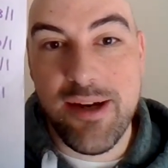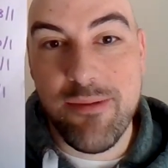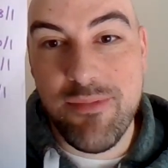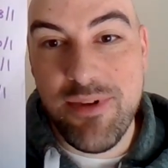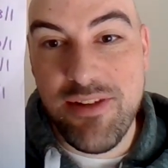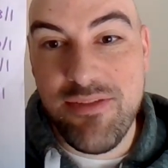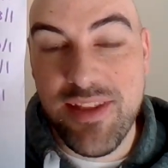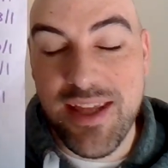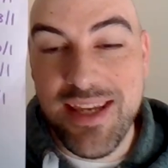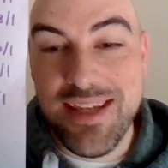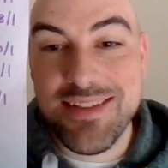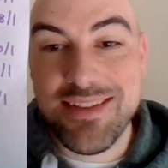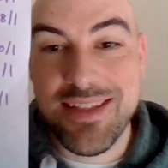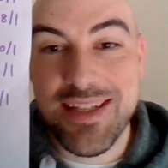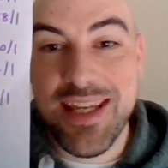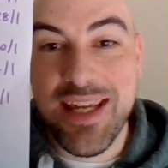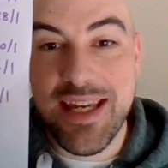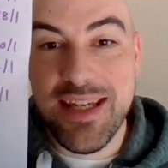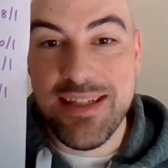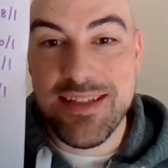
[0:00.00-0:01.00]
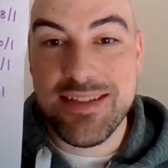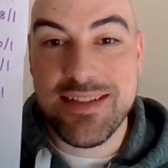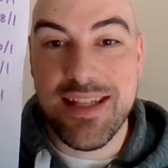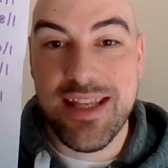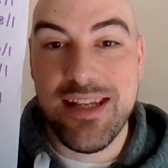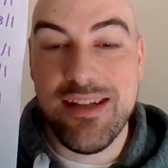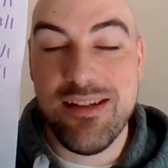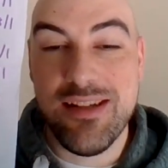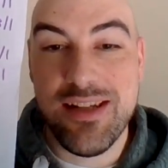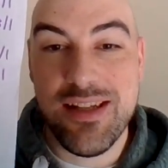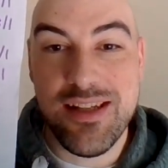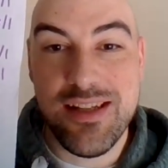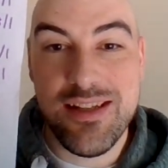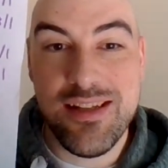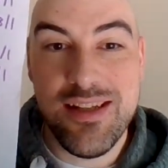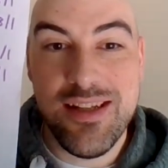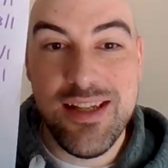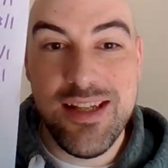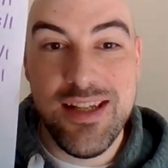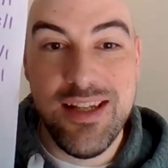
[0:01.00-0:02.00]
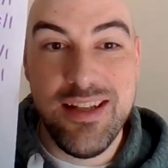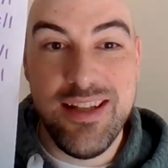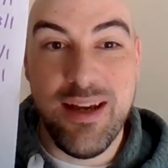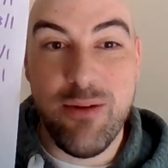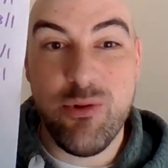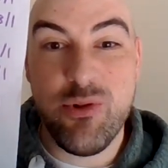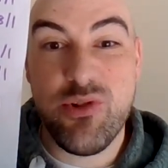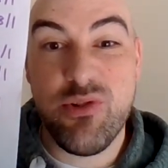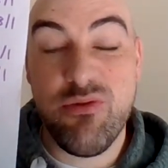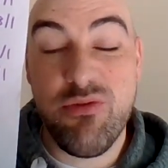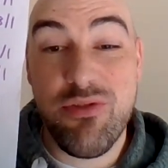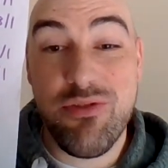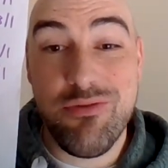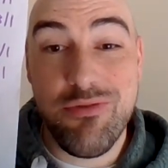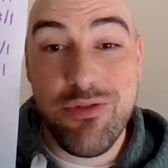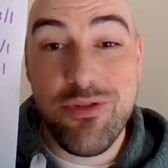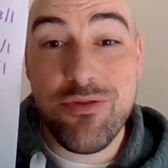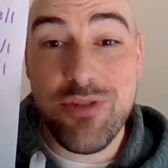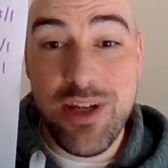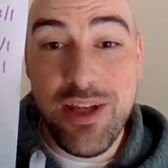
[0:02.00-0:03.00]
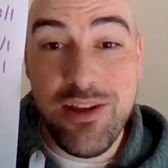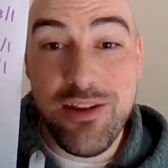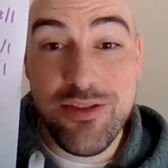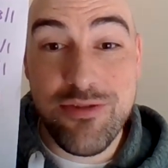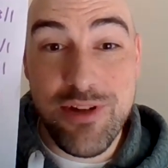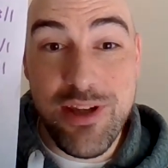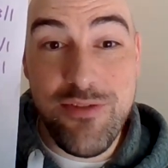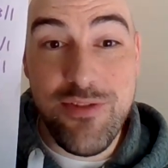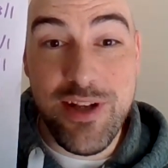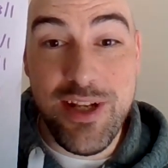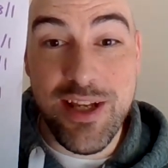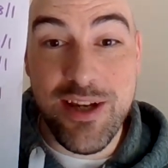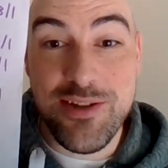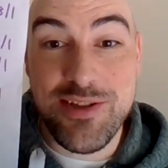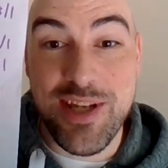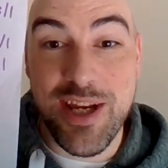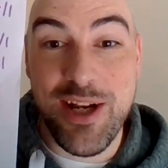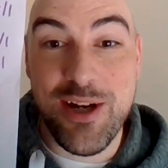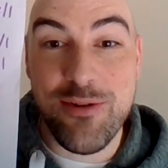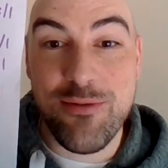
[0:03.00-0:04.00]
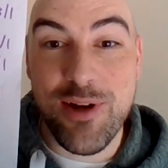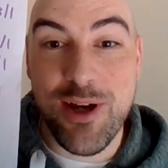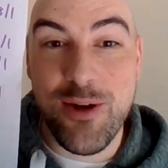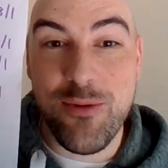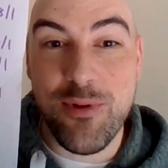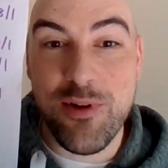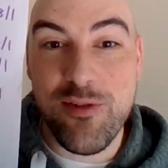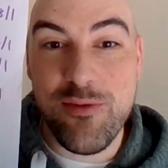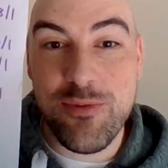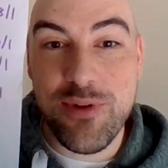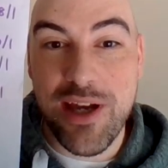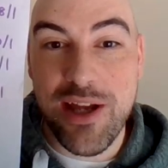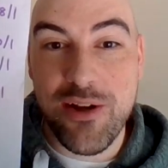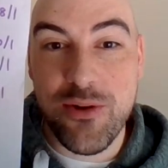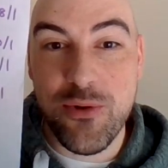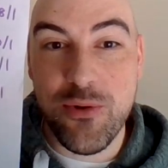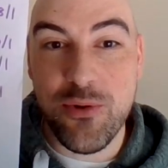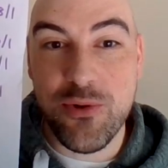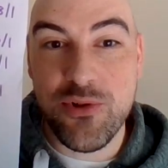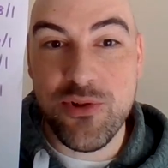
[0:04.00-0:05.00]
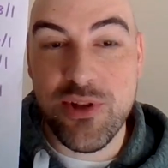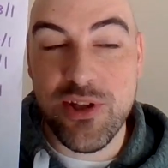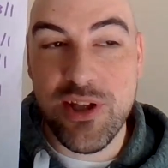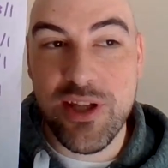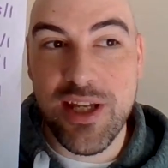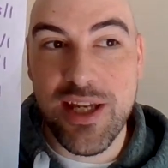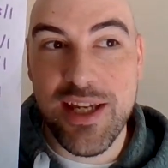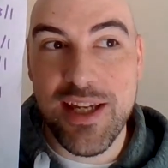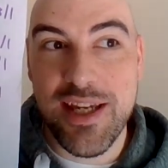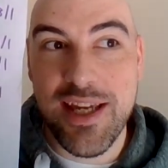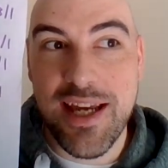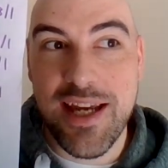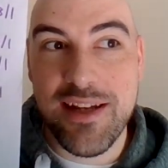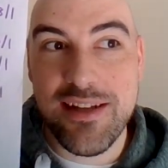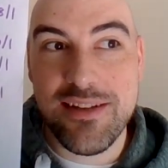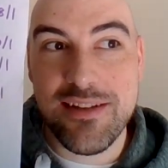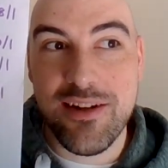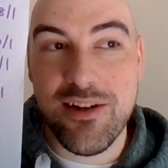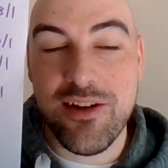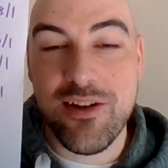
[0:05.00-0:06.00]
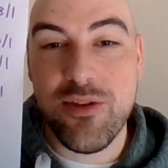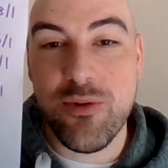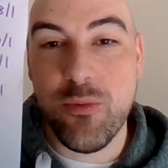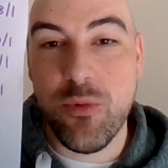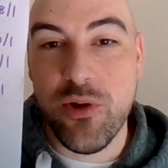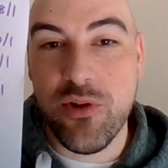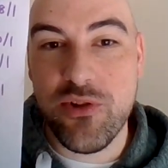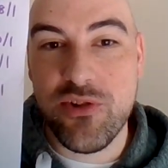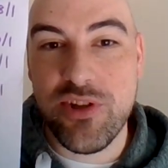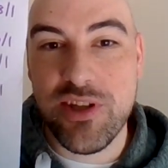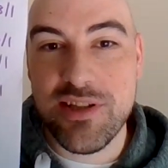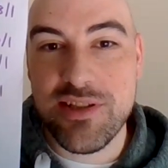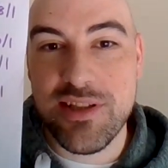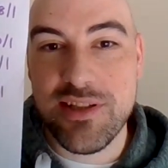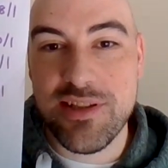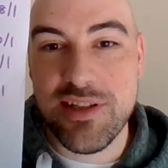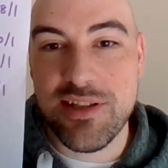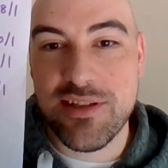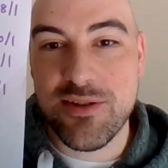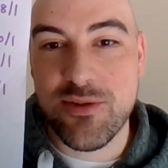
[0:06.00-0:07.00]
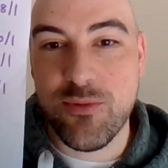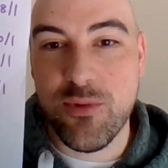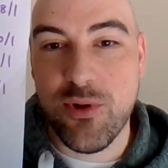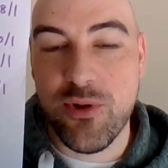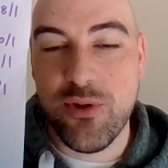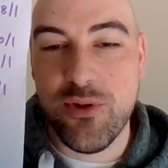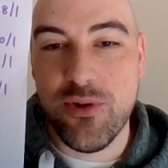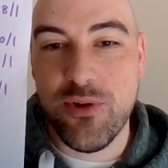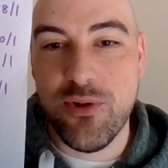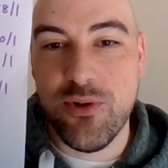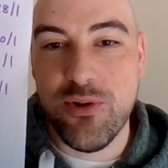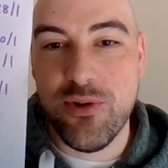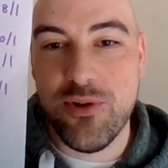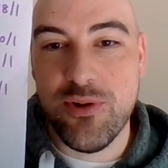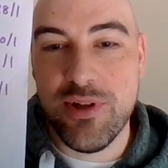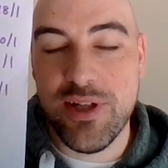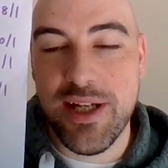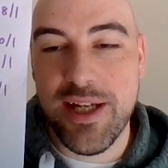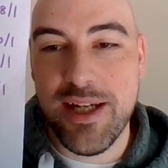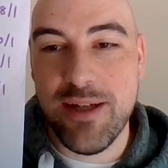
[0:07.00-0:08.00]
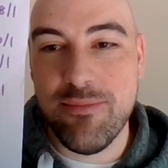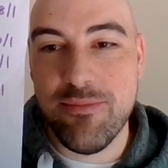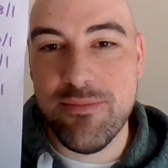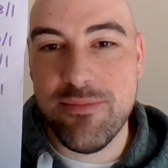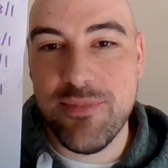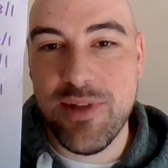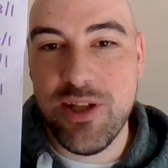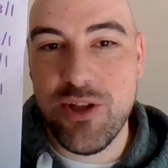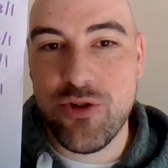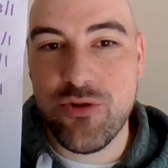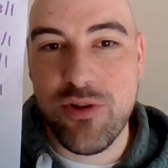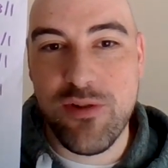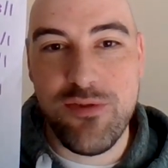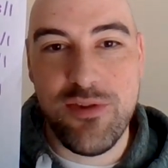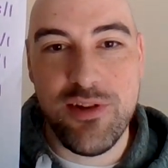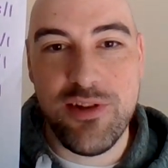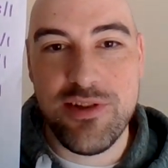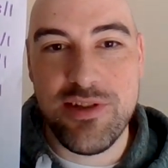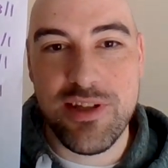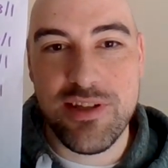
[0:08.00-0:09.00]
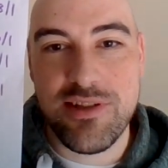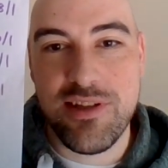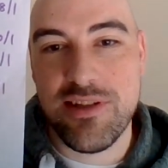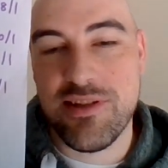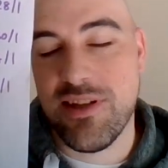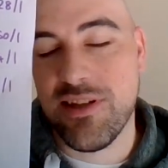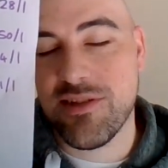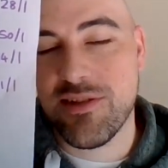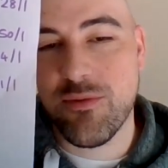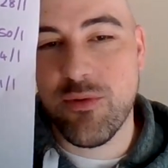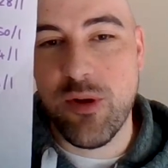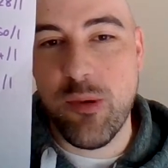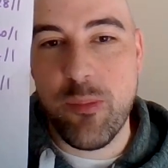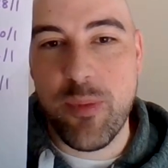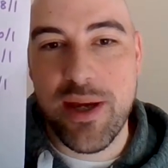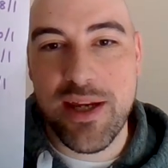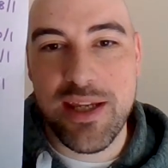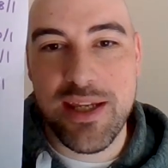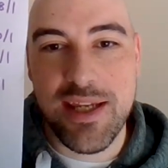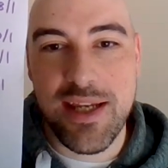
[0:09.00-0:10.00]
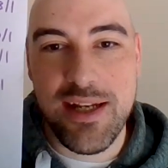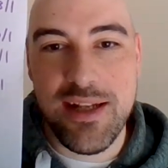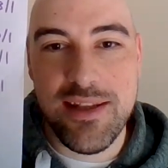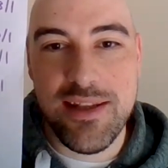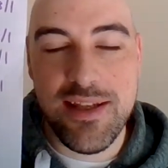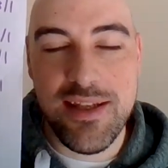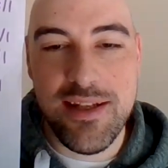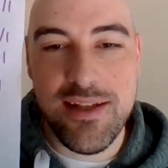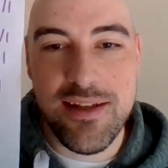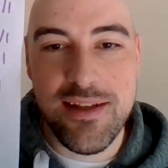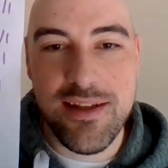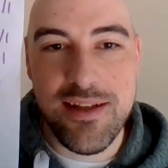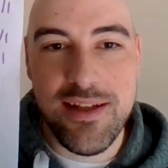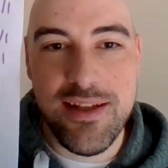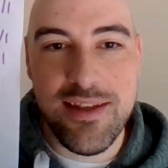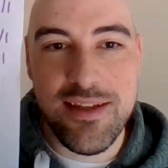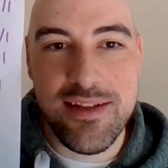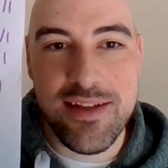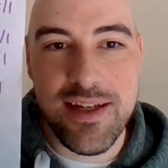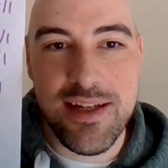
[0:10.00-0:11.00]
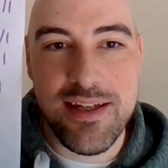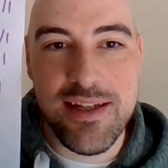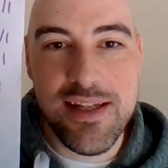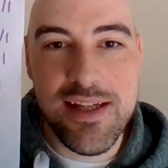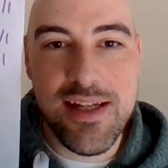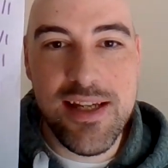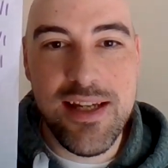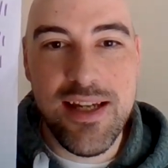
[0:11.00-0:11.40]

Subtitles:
if that is the case, then that was three videos in a row where we've had a horse that had either was 66 to 1 or it drifted to 66 to 1 and back again in the day.